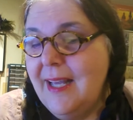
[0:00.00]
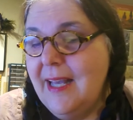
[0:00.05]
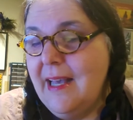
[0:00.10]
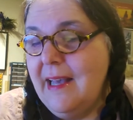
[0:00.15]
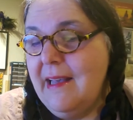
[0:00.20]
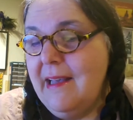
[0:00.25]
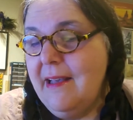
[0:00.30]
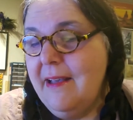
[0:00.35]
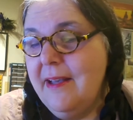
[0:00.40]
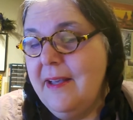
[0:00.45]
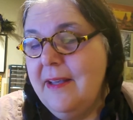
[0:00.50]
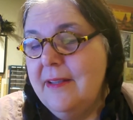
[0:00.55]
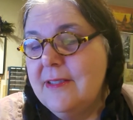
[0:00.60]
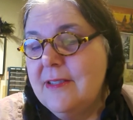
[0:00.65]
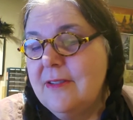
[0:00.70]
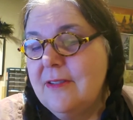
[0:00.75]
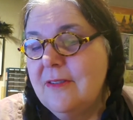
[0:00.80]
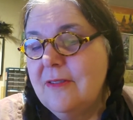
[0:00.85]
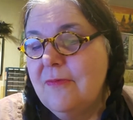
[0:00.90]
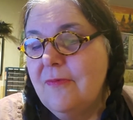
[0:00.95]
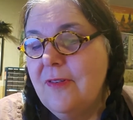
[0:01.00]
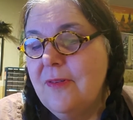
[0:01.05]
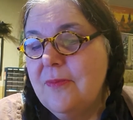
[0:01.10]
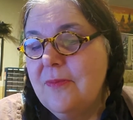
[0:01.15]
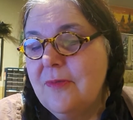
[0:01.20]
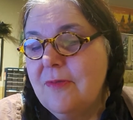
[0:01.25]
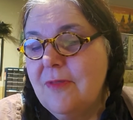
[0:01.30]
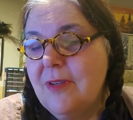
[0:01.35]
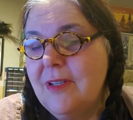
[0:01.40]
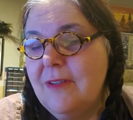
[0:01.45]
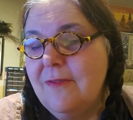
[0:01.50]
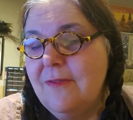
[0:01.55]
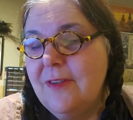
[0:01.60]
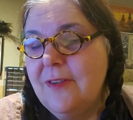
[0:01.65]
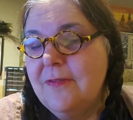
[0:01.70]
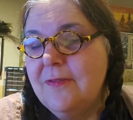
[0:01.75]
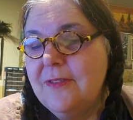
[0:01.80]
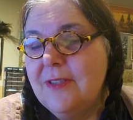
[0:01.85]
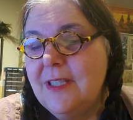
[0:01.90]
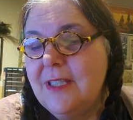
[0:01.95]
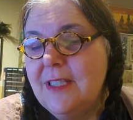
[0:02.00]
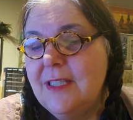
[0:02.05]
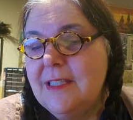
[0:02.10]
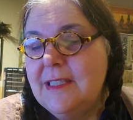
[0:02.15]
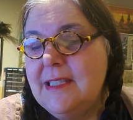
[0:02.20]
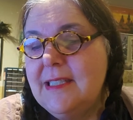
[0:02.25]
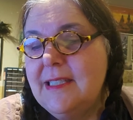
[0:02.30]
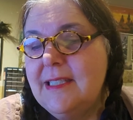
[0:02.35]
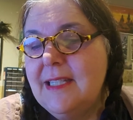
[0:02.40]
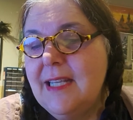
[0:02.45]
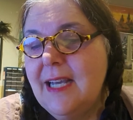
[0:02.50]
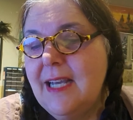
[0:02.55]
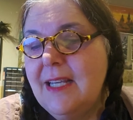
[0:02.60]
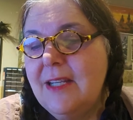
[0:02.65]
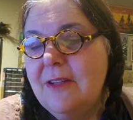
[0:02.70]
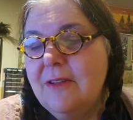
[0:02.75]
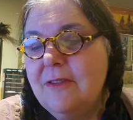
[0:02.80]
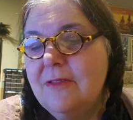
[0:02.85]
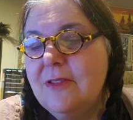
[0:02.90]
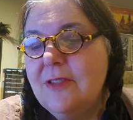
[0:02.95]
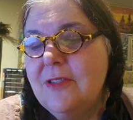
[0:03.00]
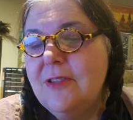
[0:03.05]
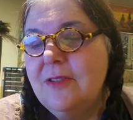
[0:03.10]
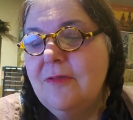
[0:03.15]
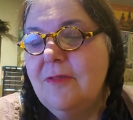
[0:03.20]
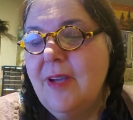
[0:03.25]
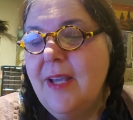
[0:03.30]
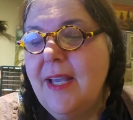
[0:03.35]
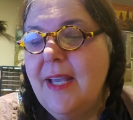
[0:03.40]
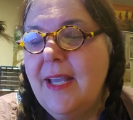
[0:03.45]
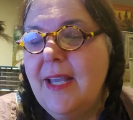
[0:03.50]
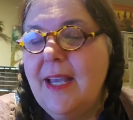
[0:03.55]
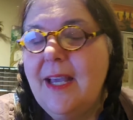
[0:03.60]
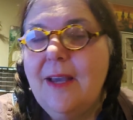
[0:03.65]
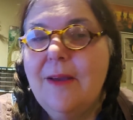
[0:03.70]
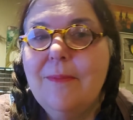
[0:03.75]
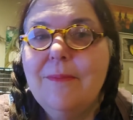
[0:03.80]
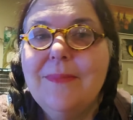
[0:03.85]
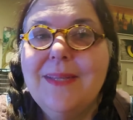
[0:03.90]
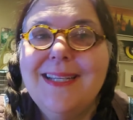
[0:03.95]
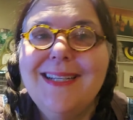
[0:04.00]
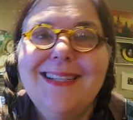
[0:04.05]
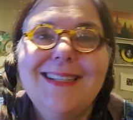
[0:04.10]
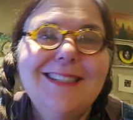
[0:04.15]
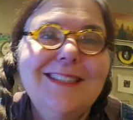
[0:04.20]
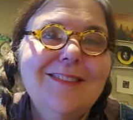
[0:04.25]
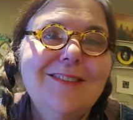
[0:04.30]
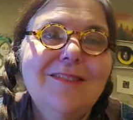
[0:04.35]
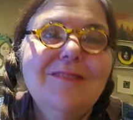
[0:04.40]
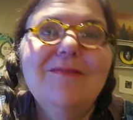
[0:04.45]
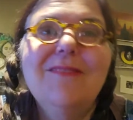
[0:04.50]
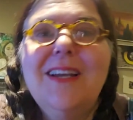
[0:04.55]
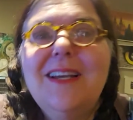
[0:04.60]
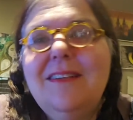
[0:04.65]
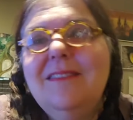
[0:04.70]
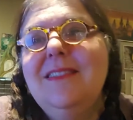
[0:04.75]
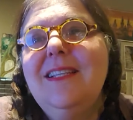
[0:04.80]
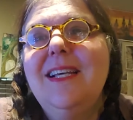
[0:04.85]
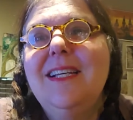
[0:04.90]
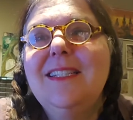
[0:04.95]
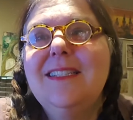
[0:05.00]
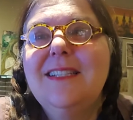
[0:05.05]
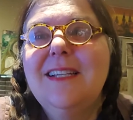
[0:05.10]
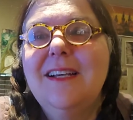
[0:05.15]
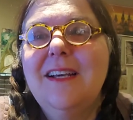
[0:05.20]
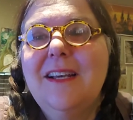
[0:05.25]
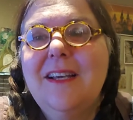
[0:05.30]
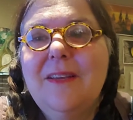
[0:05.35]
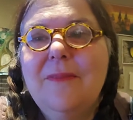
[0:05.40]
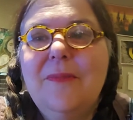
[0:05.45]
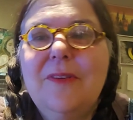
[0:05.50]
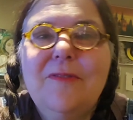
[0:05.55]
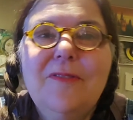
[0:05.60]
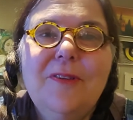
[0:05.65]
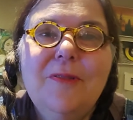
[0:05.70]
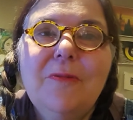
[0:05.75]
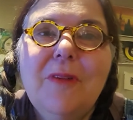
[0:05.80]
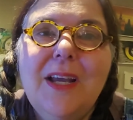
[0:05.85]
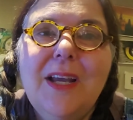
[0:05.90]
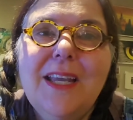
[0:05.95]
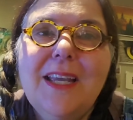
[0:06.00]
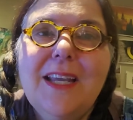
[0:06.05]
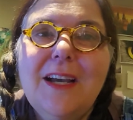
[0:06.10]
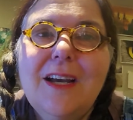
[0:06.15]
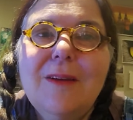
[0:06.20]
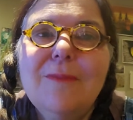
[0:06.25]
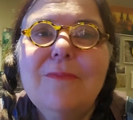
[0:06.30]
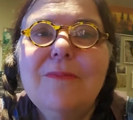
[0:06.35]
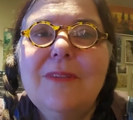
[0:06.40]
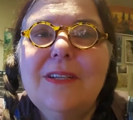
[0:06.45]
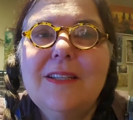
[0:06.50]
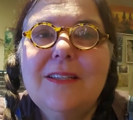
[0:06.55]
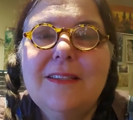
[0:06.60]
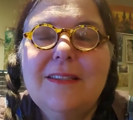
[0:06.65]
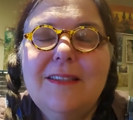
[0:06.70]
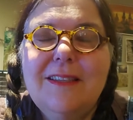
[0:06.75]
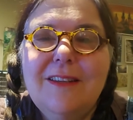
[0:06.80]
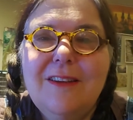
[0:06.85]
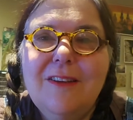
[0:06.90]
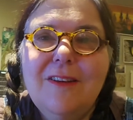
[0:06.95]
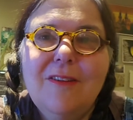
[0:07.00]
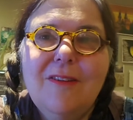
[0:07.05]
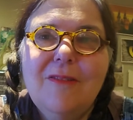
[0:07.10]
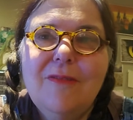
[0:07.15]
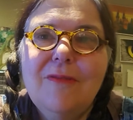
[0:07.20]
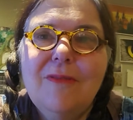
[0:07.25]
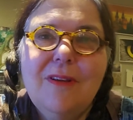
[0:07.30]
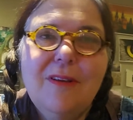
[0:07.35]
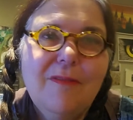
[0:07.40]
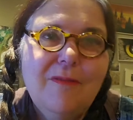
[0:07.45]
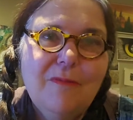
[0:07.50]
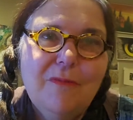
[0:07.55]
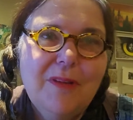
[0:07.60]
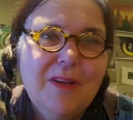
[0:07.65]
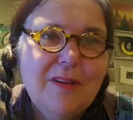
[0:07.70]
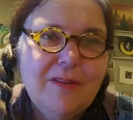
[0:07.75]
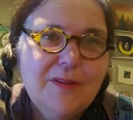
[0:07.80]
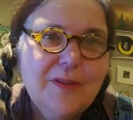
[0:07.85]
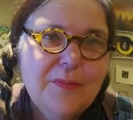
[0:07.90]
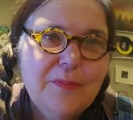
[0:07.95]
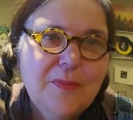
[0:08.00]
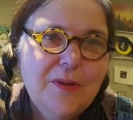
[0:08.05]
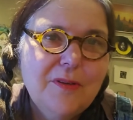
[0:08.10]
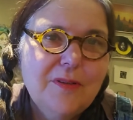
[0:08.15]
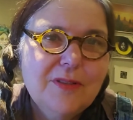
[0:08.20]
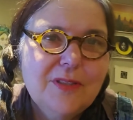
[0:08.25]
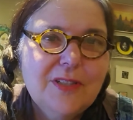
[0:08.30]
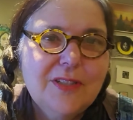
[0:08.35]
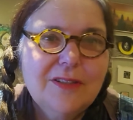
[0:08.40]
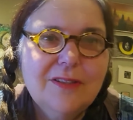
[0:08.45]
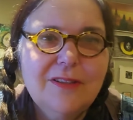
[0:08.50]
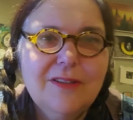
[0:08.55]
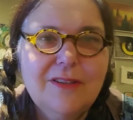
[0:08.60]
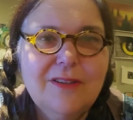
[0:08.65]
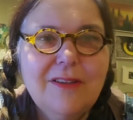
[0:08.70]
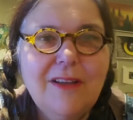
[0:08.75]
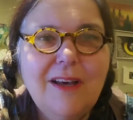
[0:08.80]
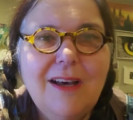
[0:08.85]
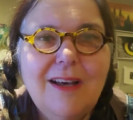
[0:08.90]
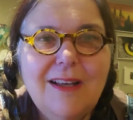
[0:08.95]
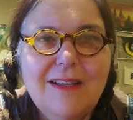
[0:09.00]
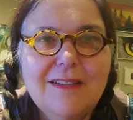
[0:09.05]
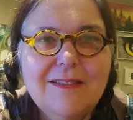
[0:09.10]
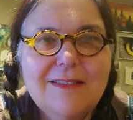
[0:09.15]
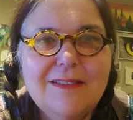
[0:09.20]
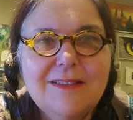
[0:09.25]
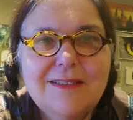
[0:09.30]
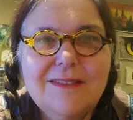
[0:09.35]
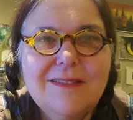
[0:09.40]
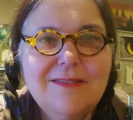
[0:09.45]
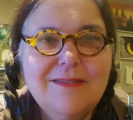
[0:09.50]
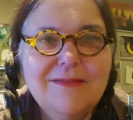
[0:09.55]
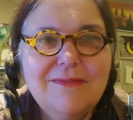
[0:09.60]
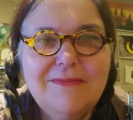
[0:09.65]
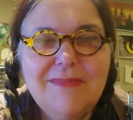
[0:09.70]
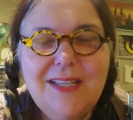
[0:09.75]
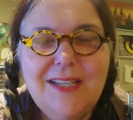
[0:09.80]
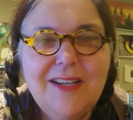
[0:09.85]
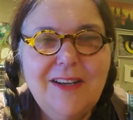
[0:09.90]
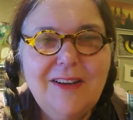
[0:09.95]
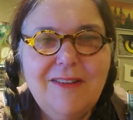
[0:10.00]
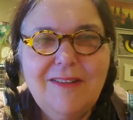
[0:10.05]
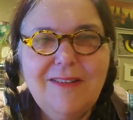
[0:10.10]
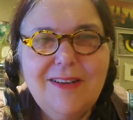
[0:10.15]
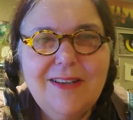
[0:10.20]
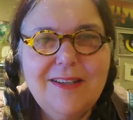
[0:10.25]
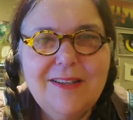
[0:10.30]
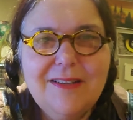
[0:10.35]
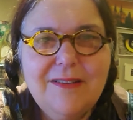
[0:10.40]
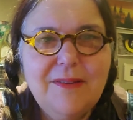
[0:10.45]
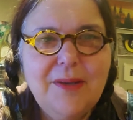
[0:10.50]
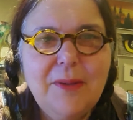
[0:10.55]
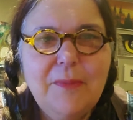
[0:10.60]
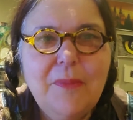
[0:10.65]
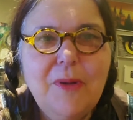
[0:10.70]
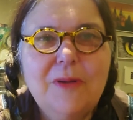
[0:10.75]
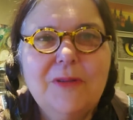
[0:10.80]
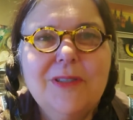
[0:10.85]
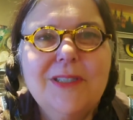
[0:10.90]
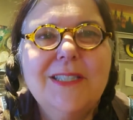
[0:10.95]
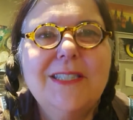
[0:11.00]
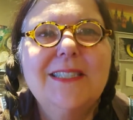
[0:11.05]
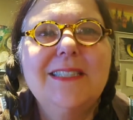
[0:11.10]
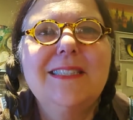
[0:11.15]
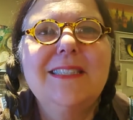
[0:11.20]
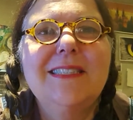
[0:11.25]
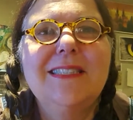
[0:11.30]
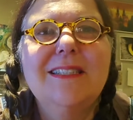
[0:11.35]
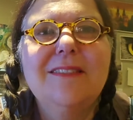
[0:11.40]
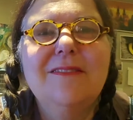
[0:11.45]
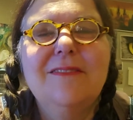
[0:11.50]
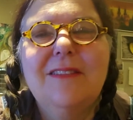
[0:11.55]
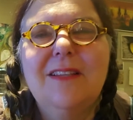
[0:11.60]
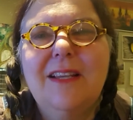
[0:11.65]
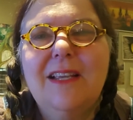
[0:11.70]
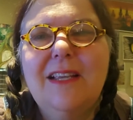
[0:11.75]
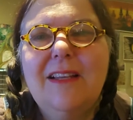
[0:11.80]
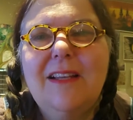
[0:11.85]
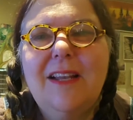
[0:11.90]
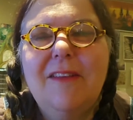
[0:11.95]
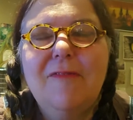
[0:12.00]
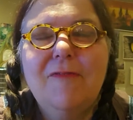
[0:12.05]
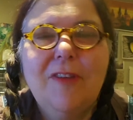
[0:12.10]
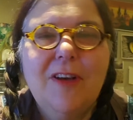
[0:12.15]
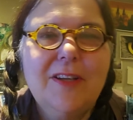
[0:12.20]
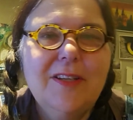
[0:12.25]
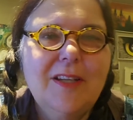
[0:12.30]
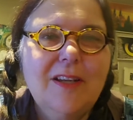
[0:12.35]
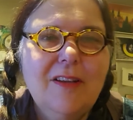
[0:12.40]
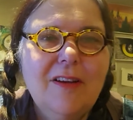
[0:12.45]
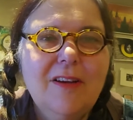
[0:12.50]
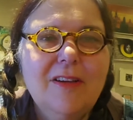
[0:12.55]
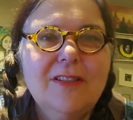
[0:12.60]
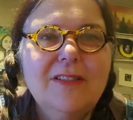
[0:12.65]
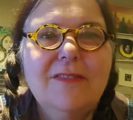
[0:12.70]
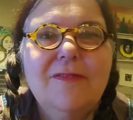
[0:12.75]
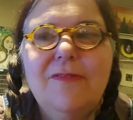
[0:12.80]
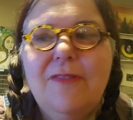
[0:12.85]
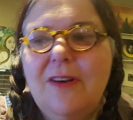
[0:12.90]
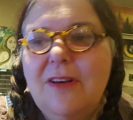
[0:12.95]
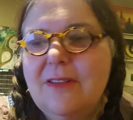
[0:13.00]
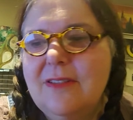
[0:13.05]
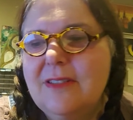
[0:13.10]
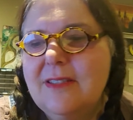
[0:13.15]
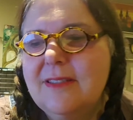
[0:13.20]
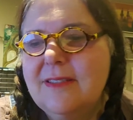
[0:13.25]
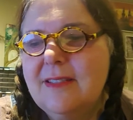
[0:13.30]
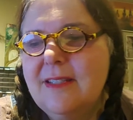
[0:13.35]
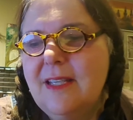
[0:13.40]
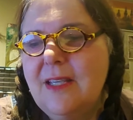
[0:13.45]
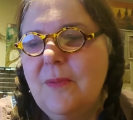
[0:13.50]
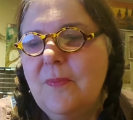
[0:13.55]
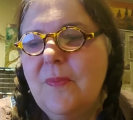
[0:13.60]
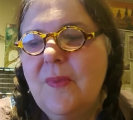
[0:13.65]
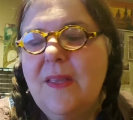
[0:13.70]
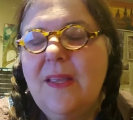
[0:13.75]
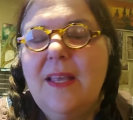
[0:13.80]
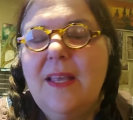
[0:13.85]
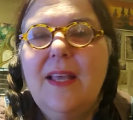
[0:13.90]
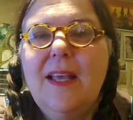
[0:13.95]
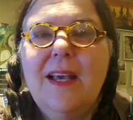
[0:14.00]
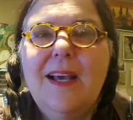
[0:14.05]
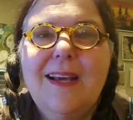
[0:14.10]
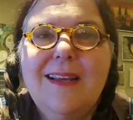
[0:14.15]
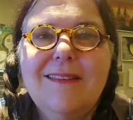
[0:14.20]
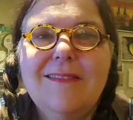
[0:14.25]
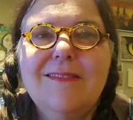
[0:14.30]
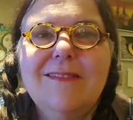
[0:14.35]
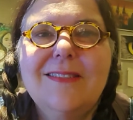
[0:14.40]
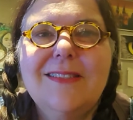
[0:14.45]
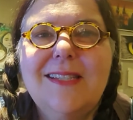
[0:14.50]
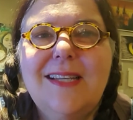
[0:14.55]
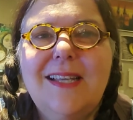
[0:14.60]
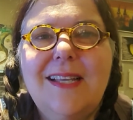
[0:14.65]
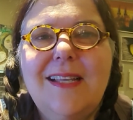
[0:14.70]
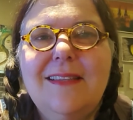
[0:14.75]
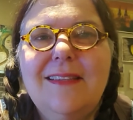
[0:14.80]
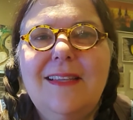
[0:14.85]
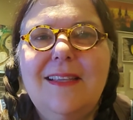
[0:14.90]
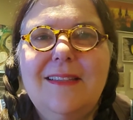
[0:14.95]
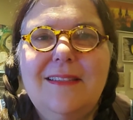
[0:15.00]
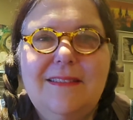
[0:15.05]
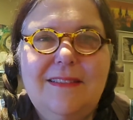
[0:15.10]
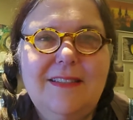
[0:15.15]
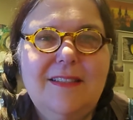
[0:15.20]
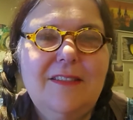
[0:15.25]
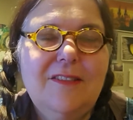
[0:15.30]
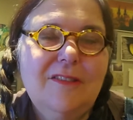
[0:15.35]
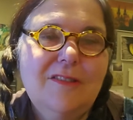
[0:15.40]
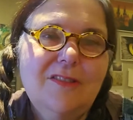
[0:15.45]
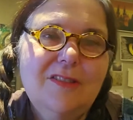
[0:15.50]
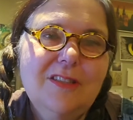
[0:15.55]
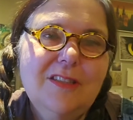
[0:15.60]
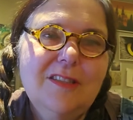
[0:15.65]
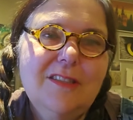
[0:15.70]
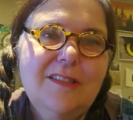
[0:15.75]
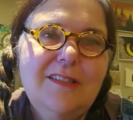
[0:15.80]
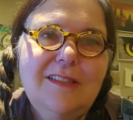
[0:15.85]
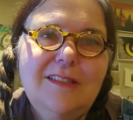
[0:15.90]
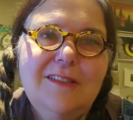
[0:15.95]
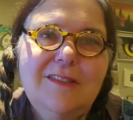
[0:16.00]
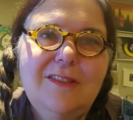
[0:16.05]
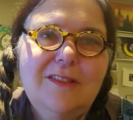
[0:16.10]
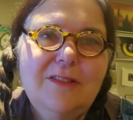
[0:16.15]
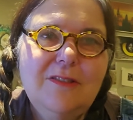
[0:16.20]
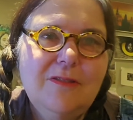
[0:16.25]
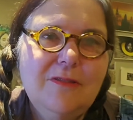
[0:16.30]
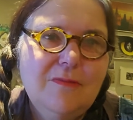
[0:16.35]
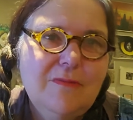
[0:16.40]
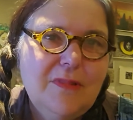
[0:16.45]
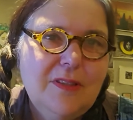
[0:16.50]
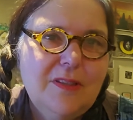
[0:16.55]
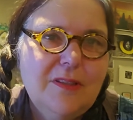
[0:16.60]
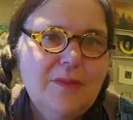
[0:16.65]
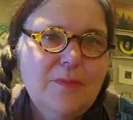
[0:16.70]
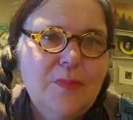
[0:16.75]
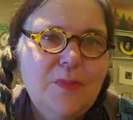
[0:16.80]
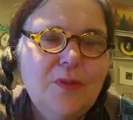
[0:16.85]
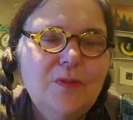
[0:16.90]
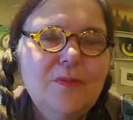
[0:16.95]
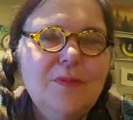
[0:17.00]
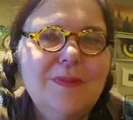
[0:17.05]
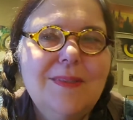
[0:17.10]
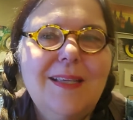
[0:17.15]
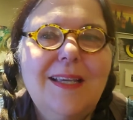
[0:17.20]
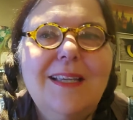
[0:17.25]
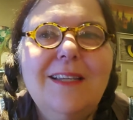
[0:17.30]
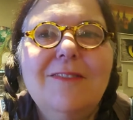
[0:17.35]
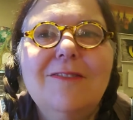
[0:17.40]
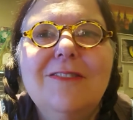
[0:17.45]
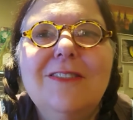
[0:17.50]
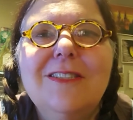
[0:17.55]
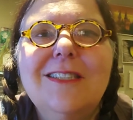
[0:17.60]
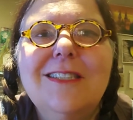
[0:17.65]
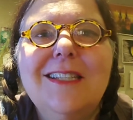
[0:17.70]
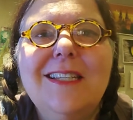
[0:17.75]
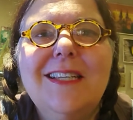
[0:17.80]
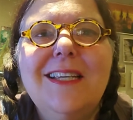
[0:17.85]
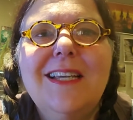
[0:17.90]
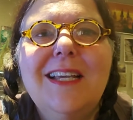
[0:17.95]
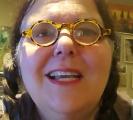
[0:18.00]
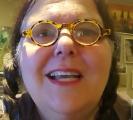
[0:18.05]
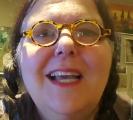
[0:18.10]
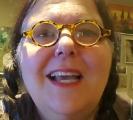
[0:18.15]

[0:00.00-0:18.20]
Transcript: So from 3:15 to 9:02 a.m. So around that time, if you wake up with, you know, weird emotional thoughts, you know, and emotions and find it hard to fall asleep, understand that you're just in tune with the moon's energy.